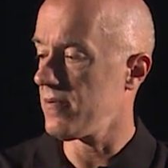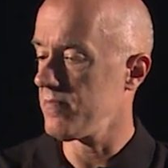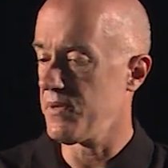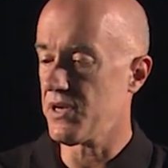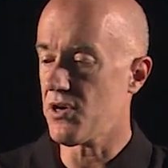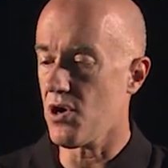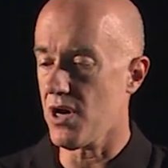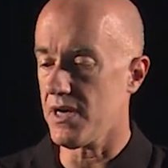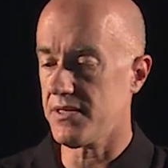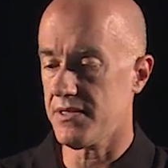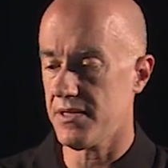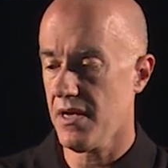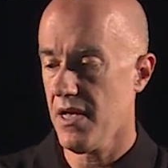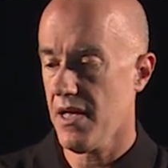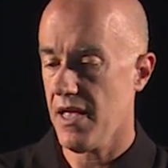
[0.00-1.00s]

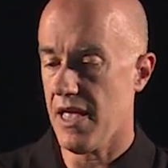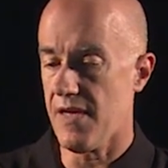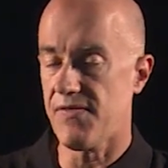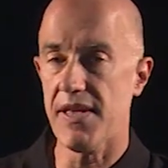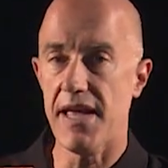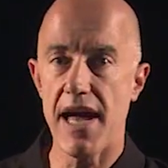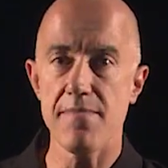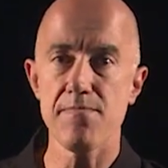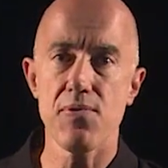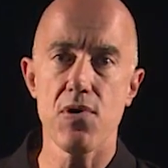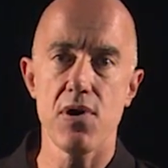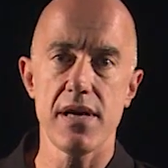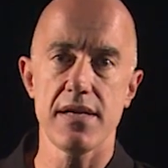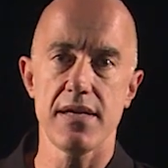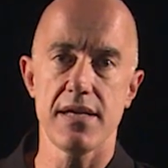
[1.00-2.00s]
Because if the
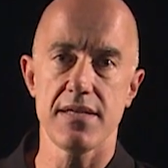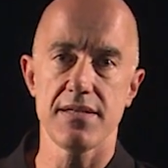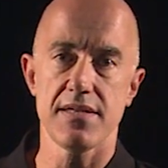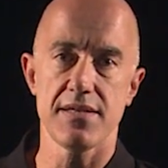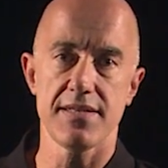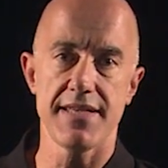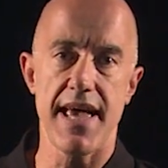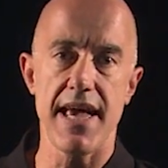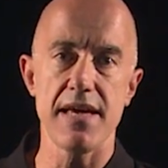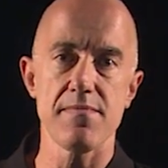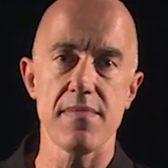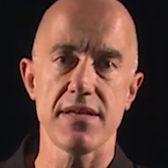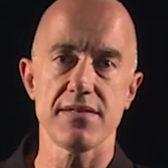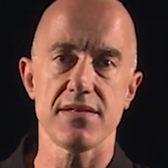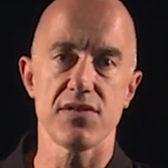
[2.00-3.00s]
endpoint is the
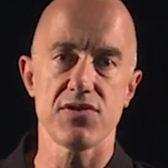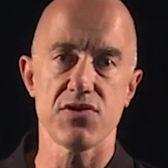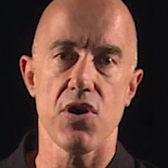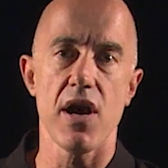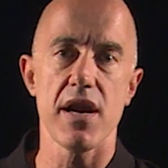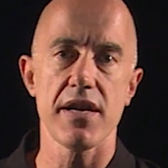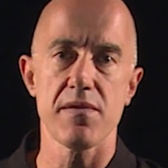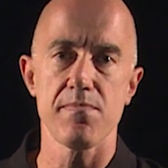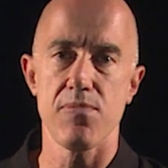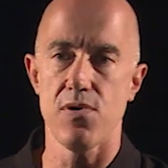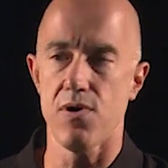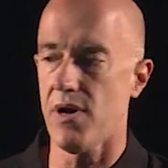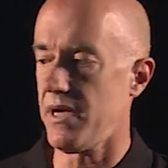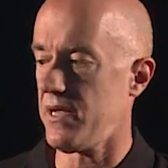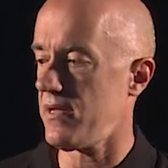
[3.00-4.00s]
same as the starting
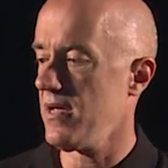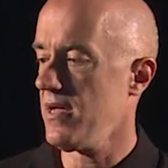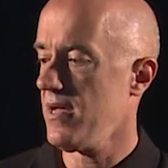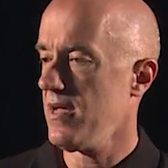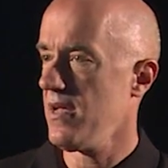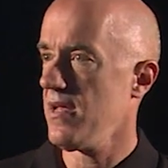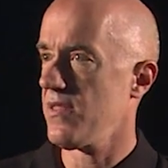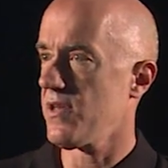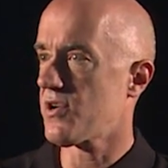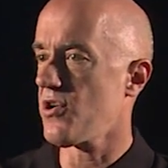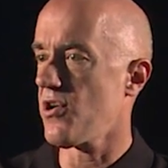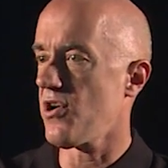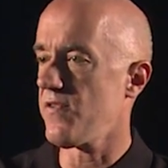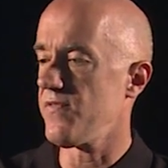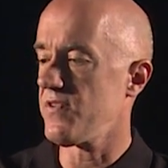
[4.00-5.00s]
point, the
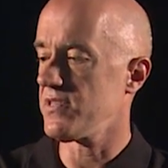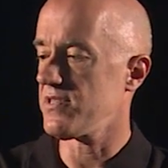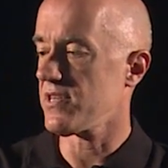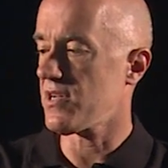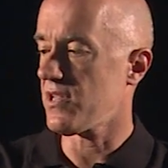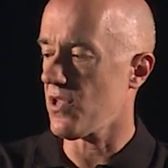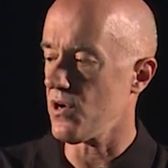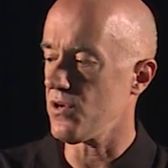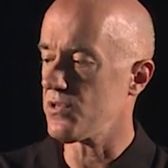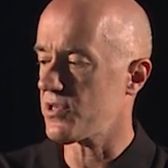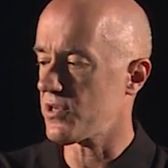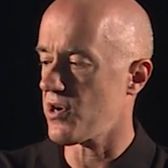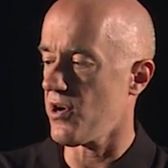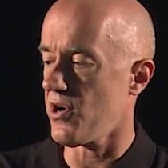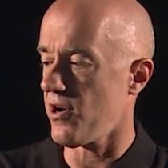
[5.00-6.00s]
curve is a
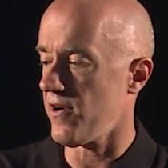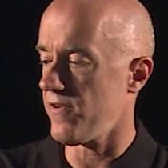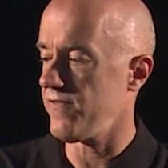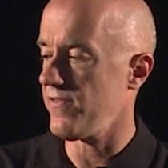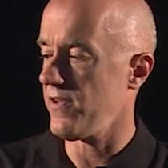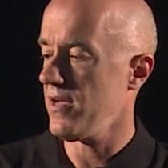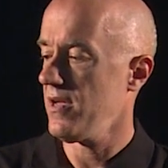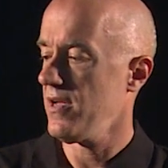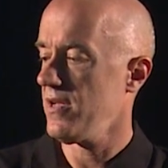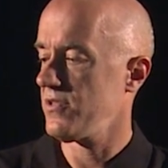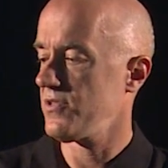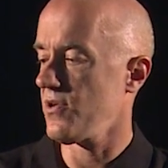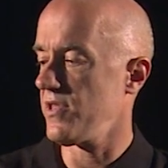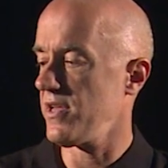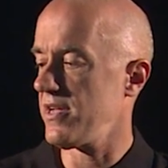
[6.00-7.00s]
closed curve,
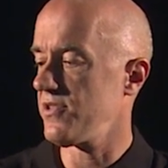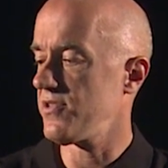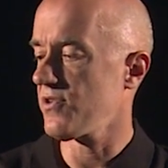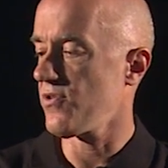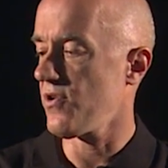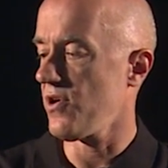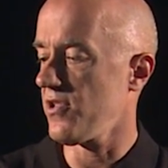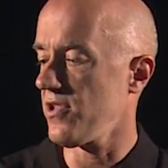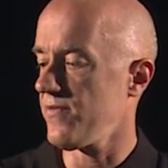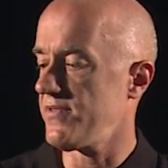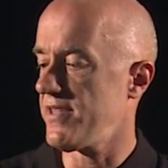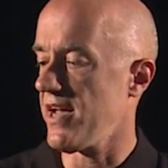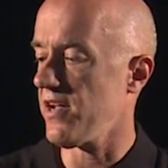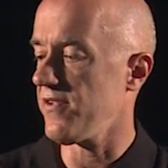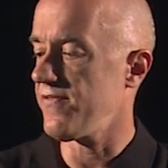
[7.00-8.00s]
so the integral of
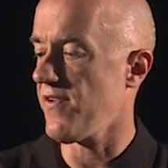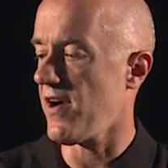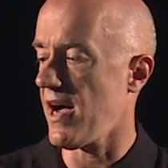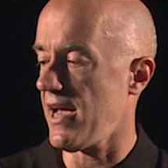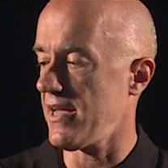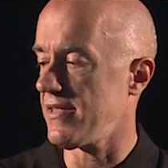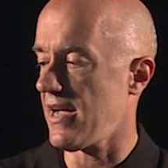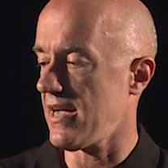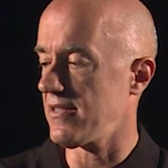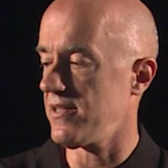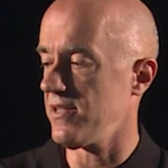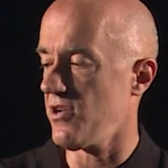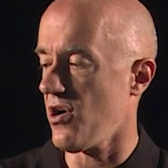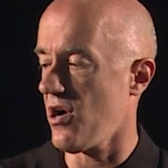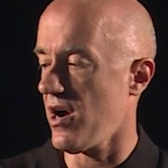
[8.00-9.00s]
del phi dot
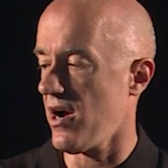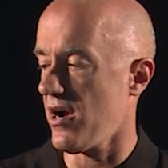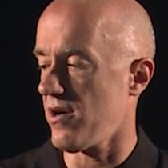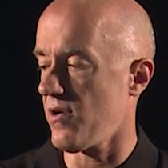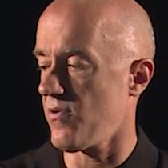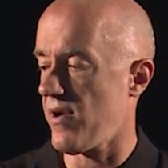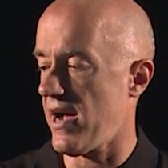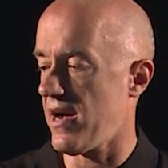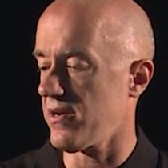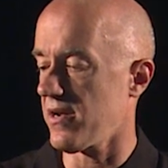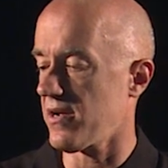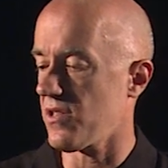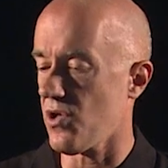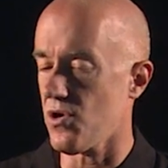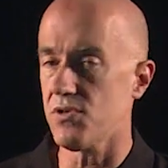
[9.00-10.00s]
dr around
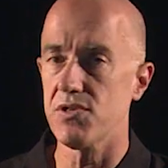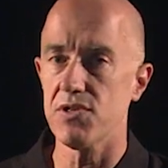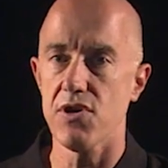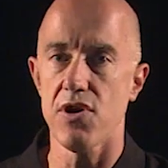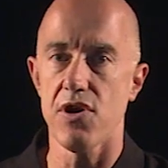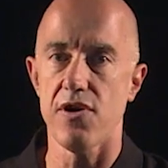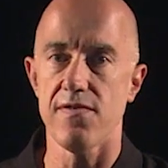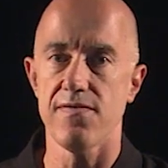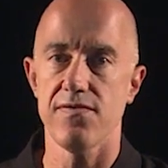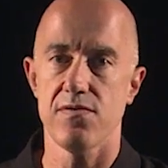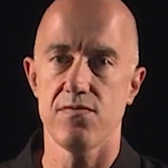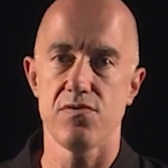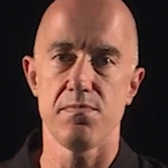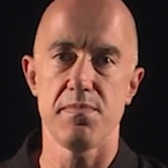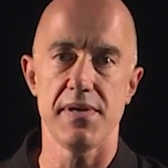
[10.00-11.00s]
a closed curve
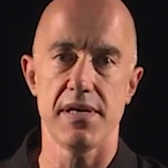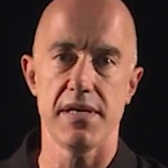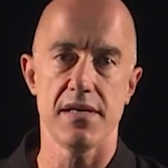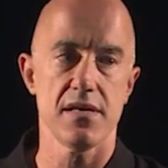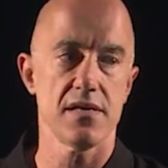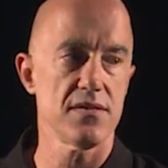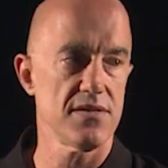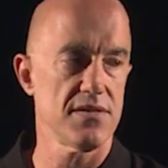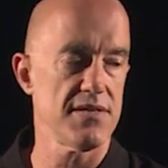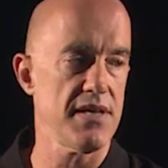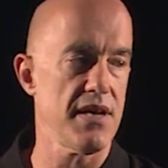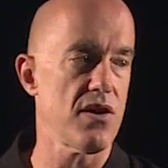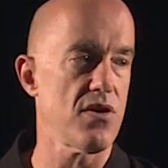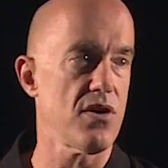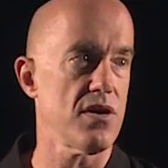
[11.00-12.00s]
will be
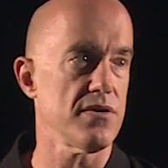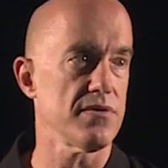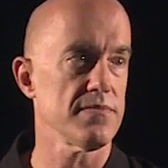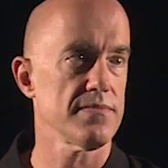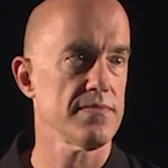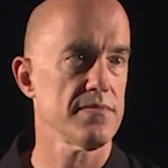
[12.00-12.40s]
0.